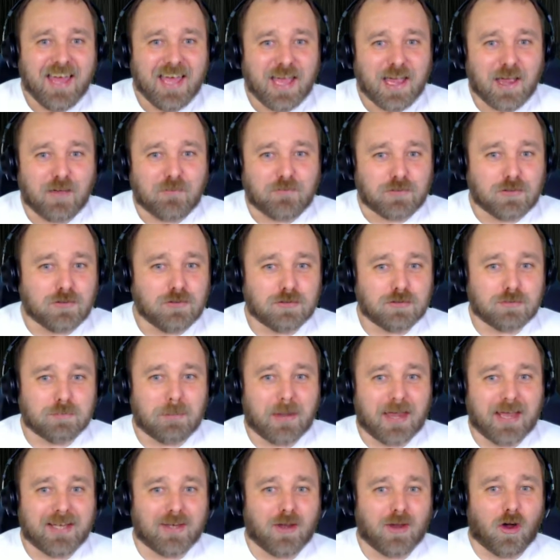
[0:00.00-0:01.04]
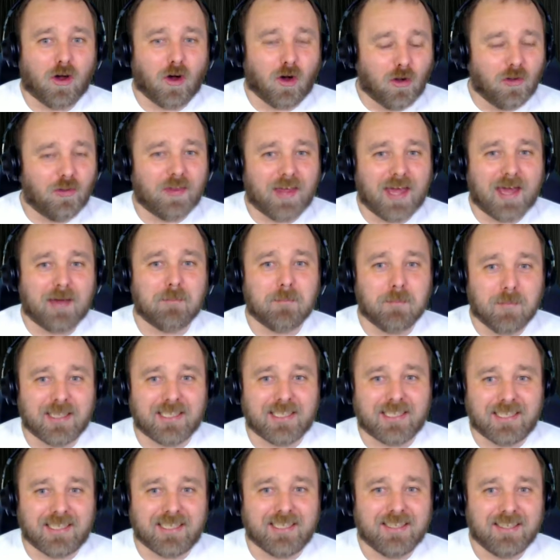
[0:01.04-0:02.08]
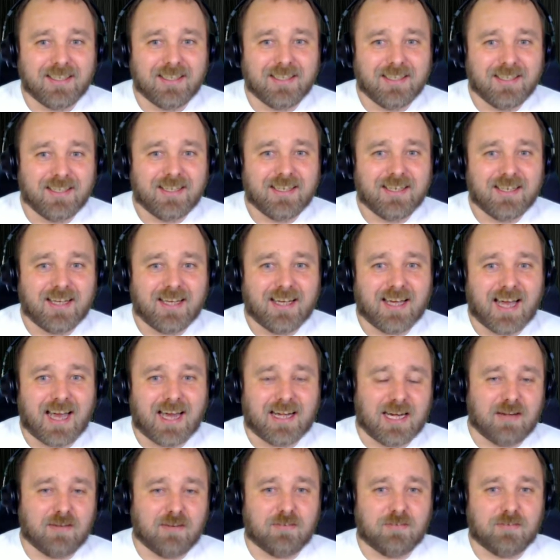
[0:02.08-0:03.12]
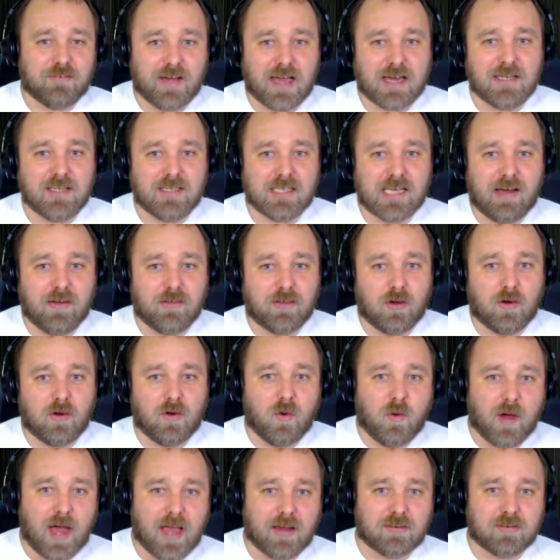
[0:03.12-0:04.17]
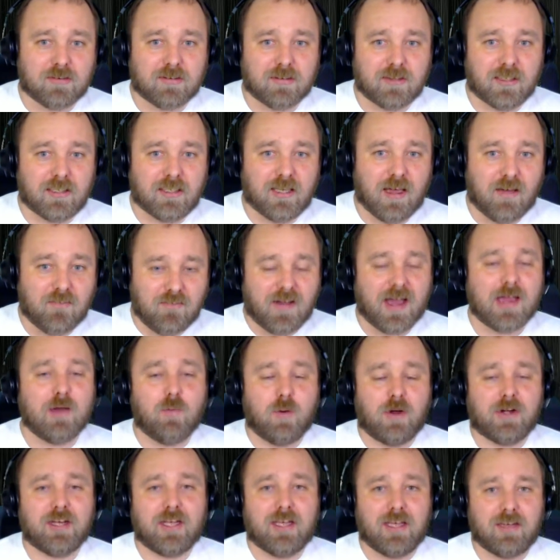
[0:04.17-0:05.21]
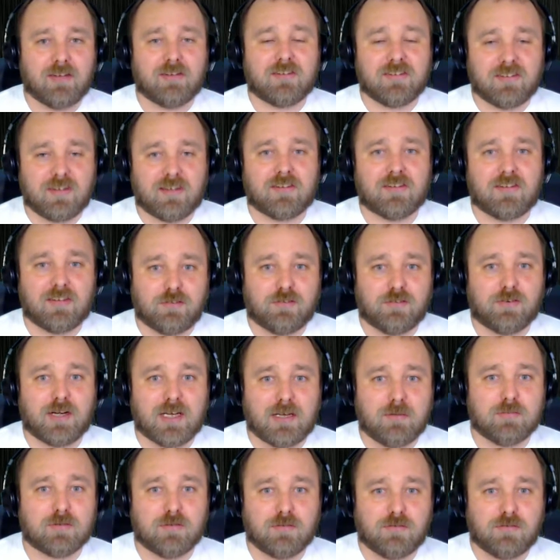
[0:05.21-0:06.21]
if you spent all that money and then find out that, oh, actually, if I want to hit 60 frames at